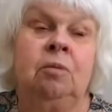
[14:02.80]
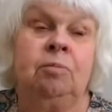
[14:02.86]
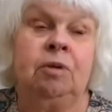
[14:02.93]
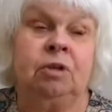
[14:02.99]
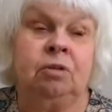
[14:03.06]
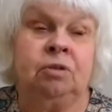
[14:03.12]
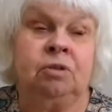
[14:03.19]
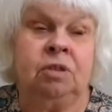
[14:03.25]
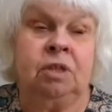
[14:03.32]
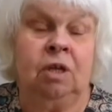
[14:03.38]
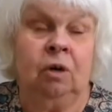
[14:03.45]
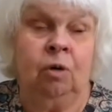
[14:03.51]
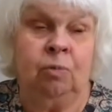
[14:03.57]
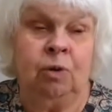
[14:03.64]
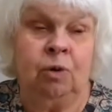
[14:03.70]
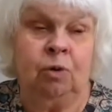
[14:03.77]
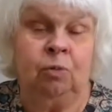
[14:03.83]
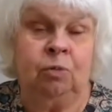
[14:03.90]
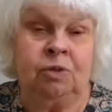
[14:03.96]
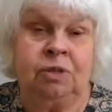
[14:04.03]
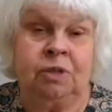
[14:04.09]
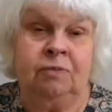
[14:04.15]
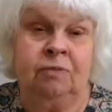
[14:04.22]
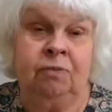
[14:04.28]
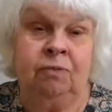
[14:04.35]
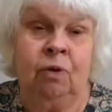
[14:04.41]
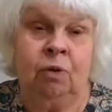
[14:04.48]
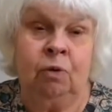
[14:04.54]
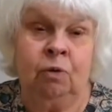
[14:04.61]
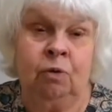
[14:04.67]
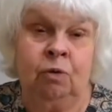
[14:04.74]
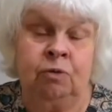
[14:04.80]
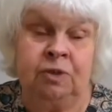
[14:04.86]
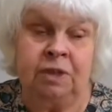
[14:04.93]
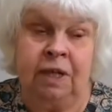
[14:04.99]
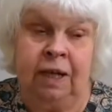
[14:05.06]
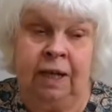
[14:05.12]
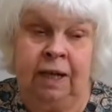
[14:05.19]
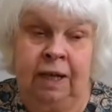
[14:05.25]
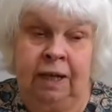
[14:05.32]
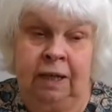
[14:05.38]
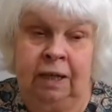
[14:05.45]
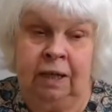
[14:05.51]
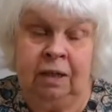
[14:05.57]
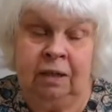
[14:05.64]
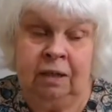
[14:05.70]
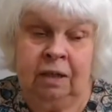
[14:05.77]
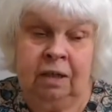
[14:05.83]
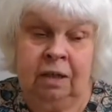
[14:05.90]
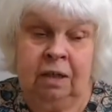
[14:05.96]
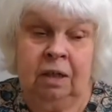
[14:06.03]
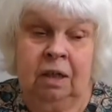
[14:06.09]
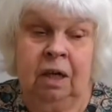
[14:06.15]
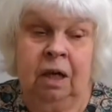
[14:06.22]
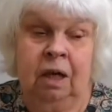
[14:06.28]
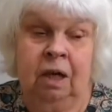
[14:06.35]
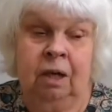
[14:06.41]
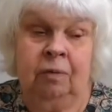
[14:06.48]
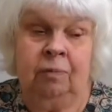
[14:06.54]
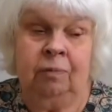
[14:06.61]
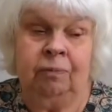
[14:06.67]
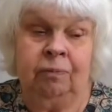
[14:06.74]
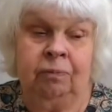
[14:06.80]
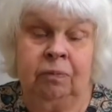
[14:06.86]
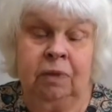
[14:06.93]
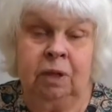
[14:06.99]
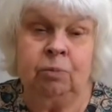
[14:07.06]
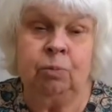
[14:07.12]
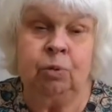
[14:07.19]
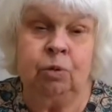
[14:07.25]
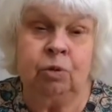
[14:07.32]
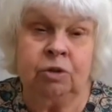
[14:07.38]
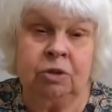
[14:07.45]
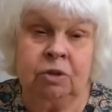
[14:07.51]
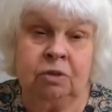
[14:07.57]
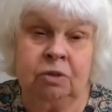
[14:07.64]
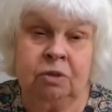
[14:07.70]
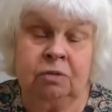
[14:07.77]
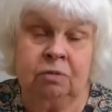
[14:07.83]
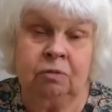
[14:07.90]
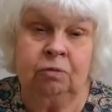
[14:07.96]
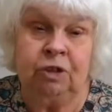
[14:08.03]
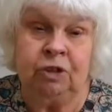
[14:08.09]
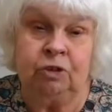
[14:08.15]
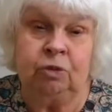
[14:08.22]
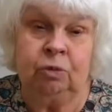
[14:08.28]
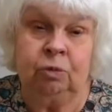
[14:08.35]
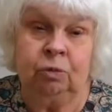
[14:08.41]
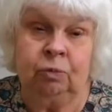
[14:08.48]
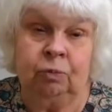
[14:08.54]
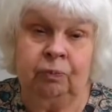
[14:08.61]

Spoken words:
because the Oba was involved in important ritual,